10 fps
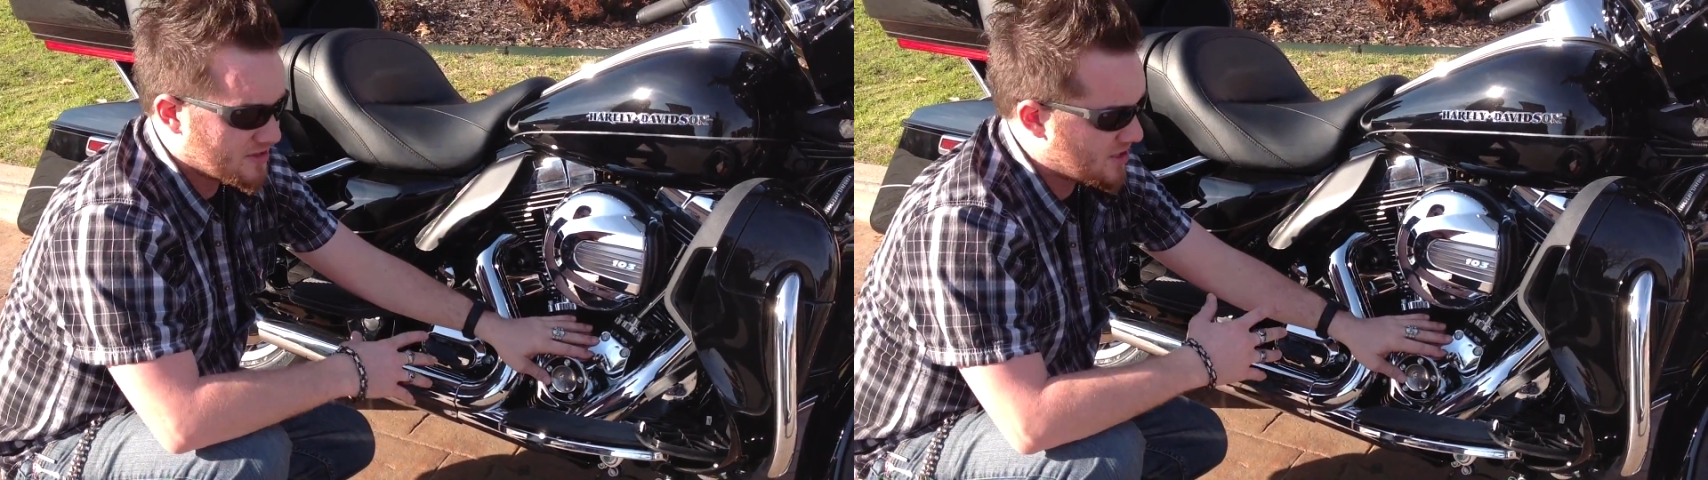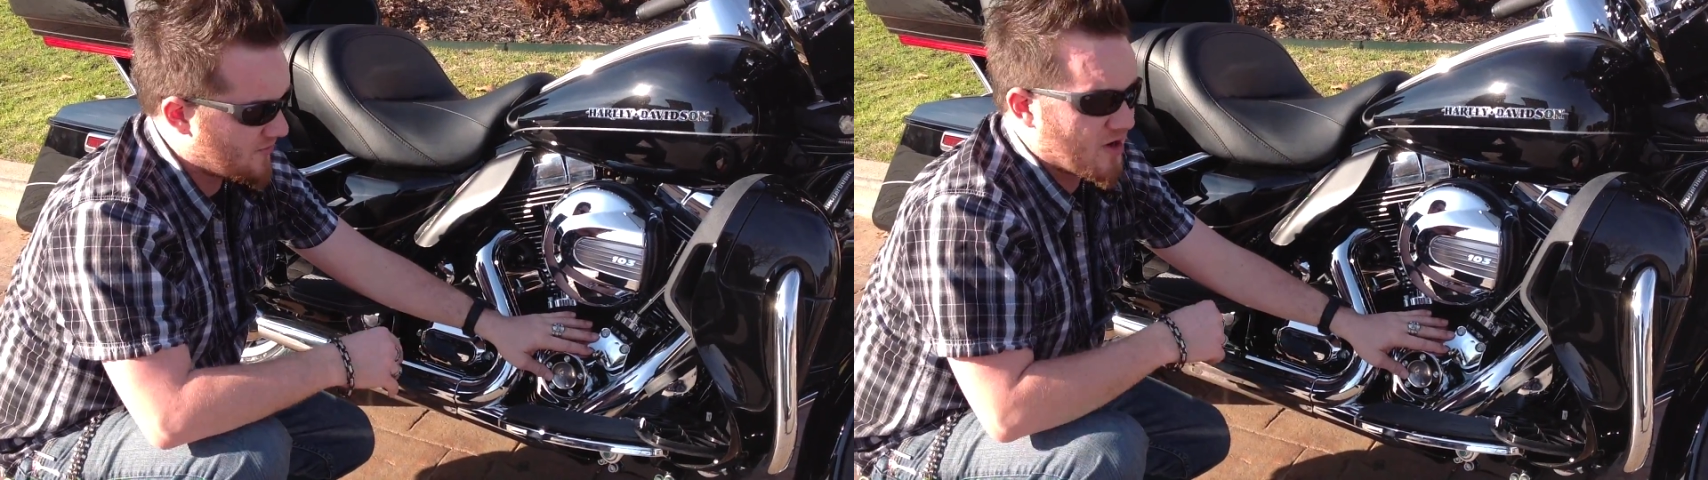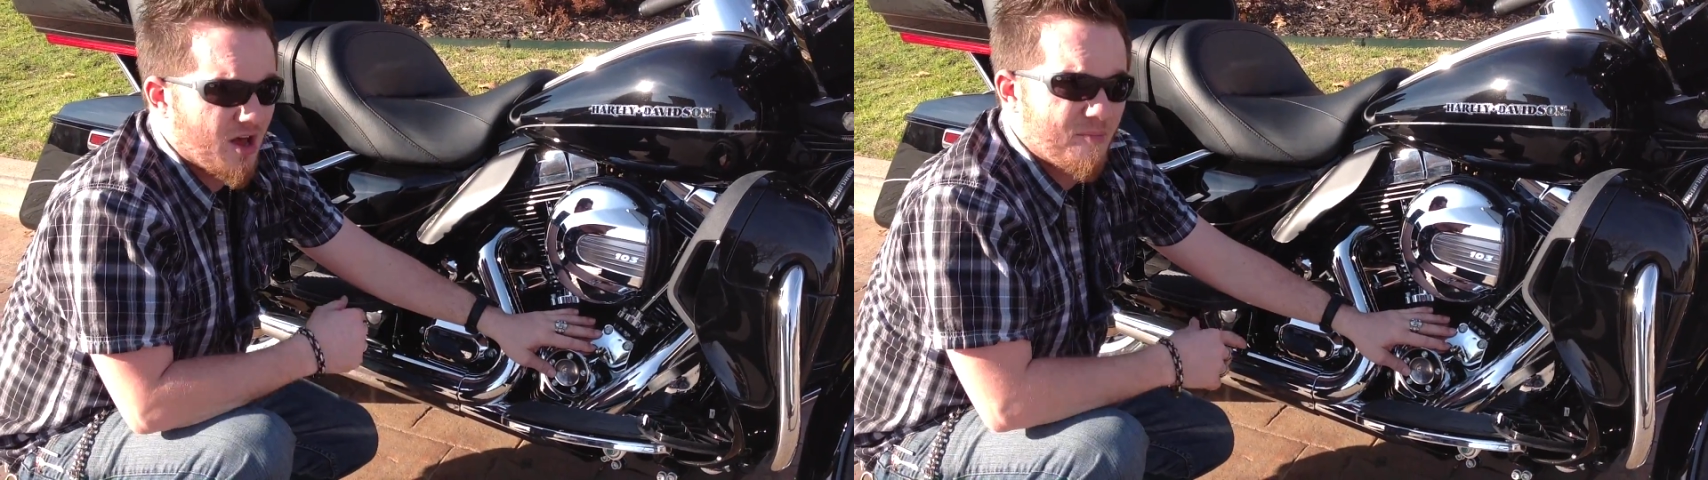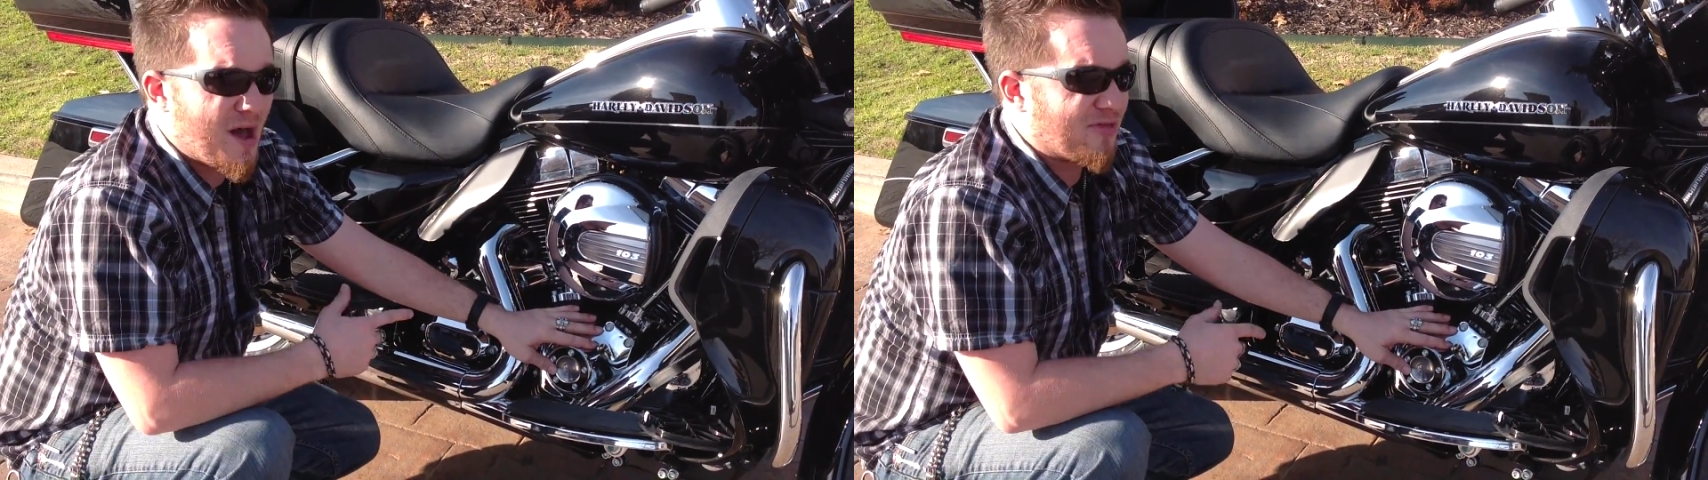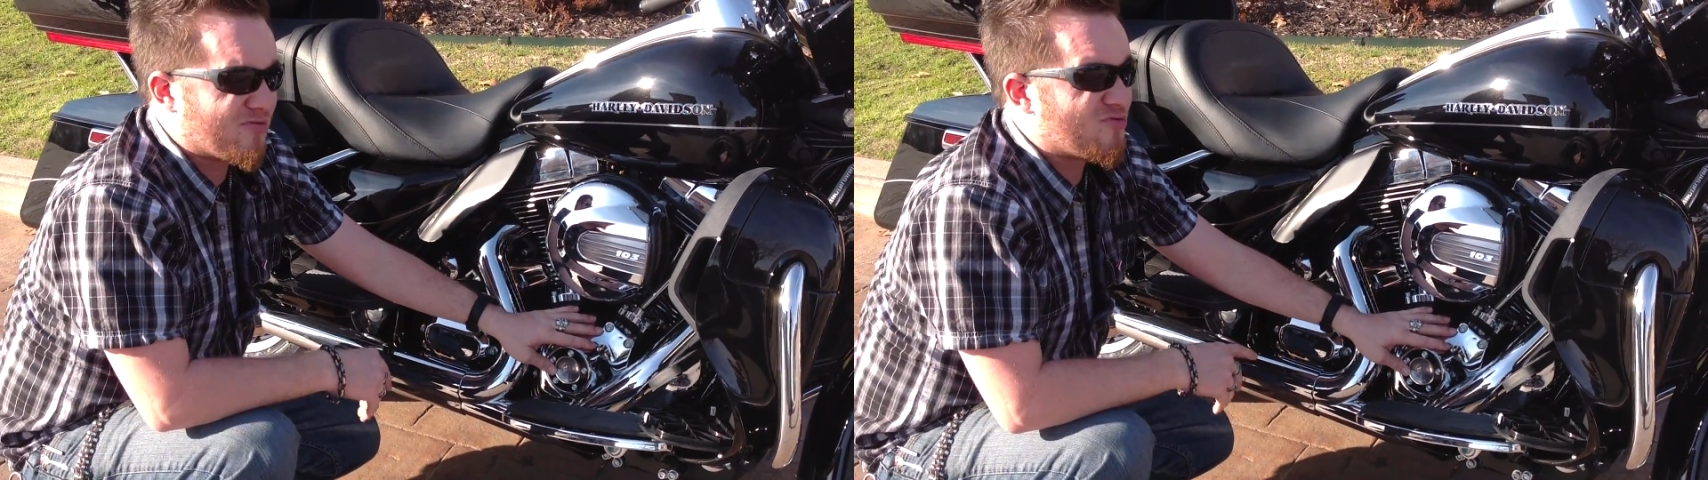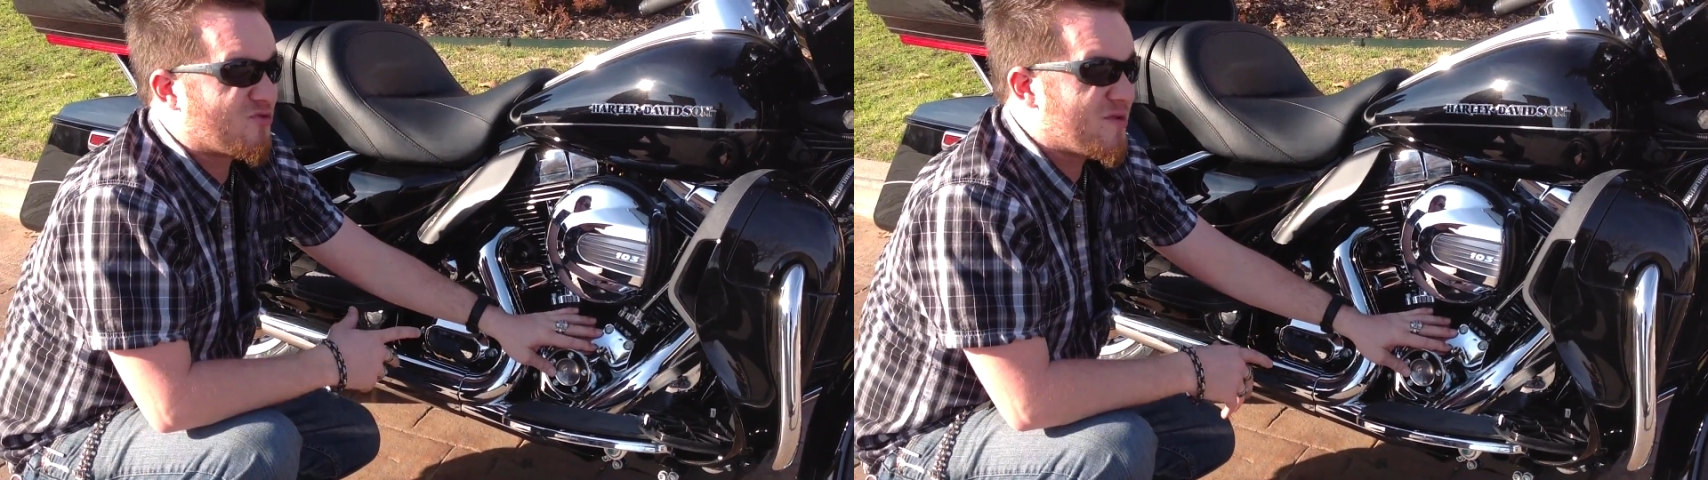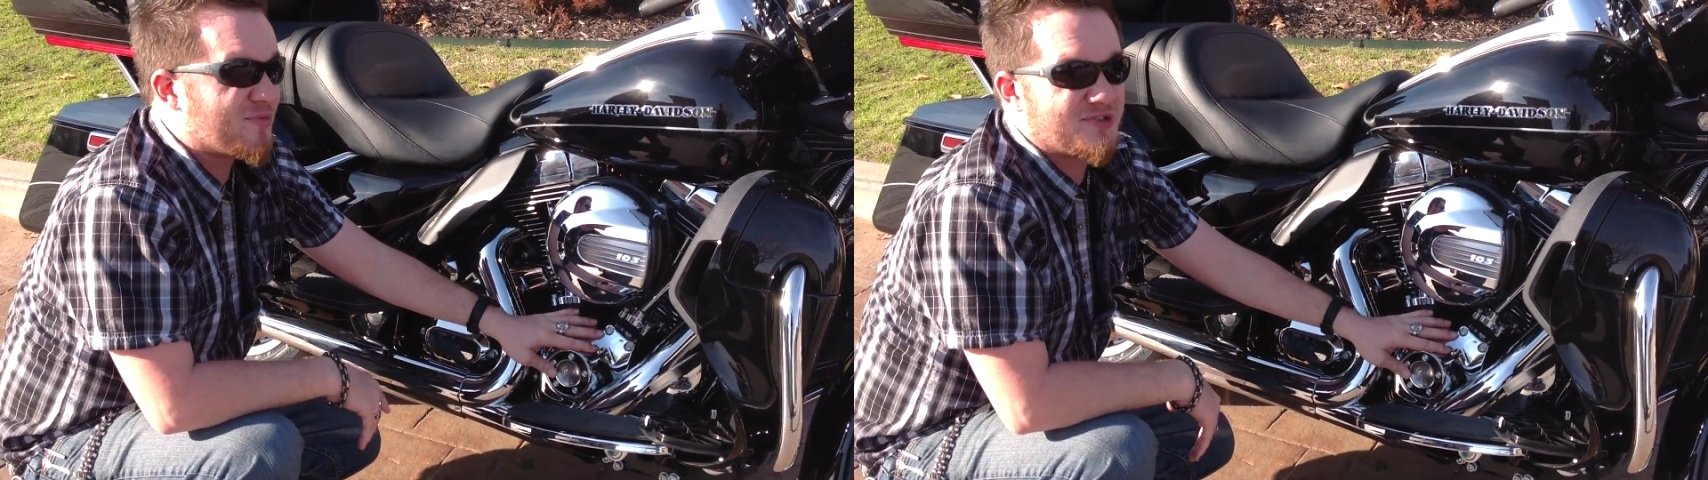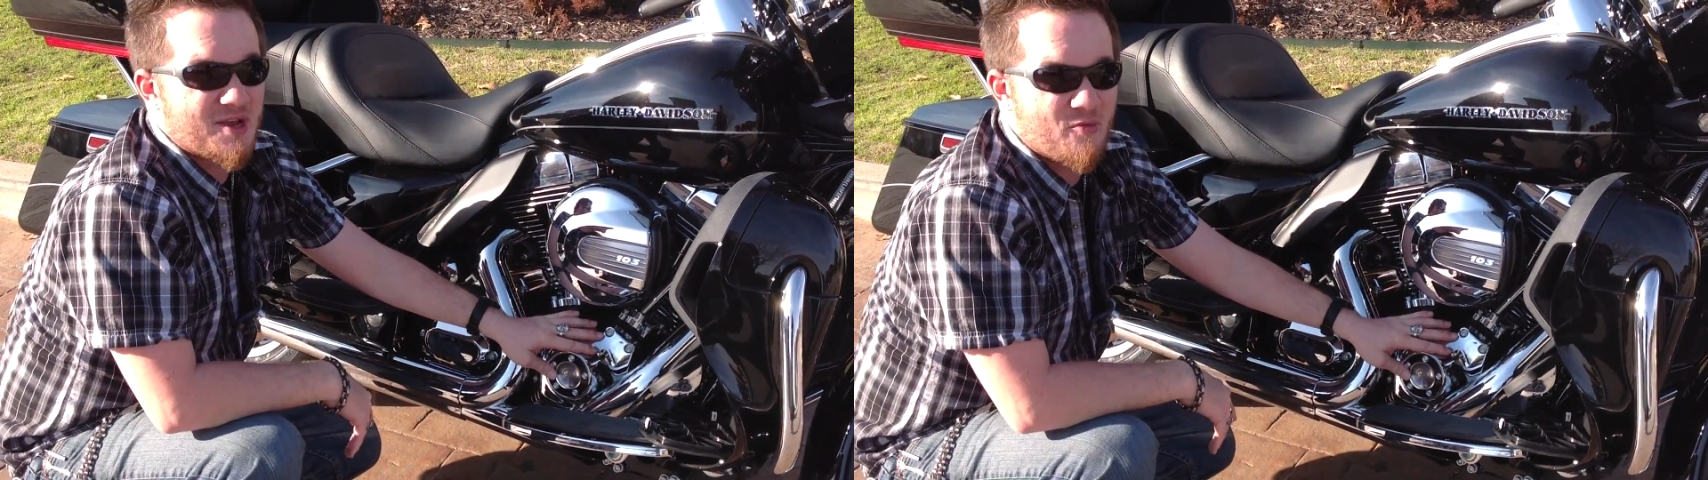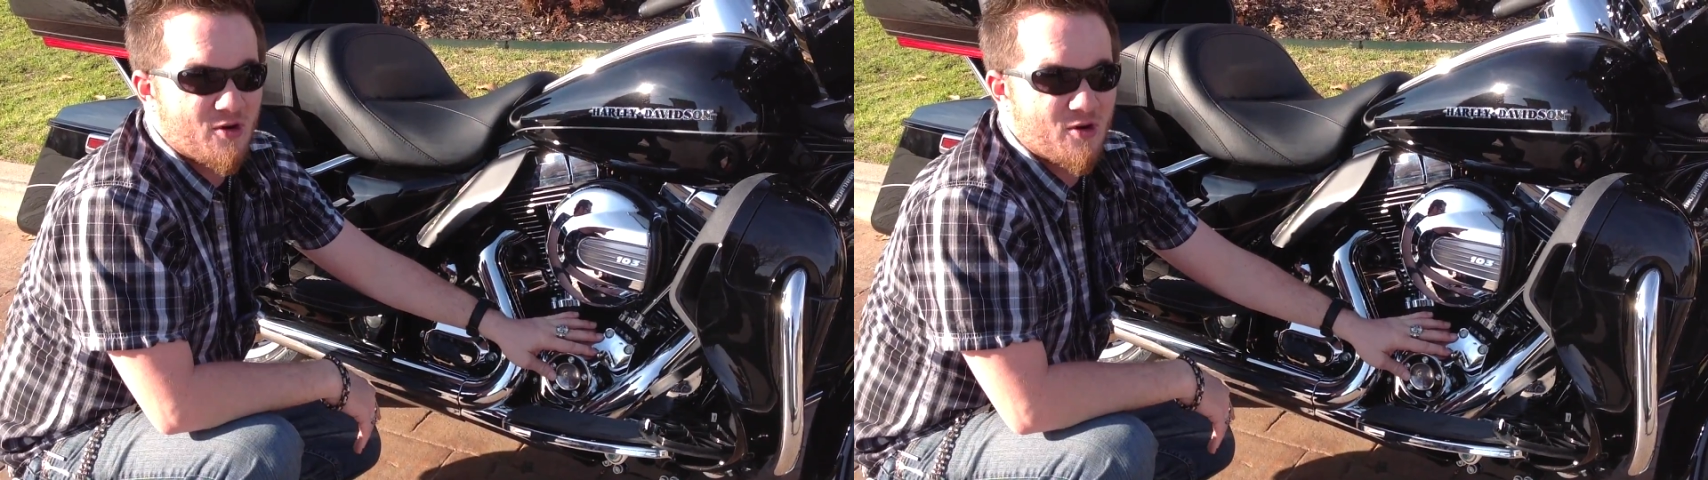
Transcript: to give it about 3%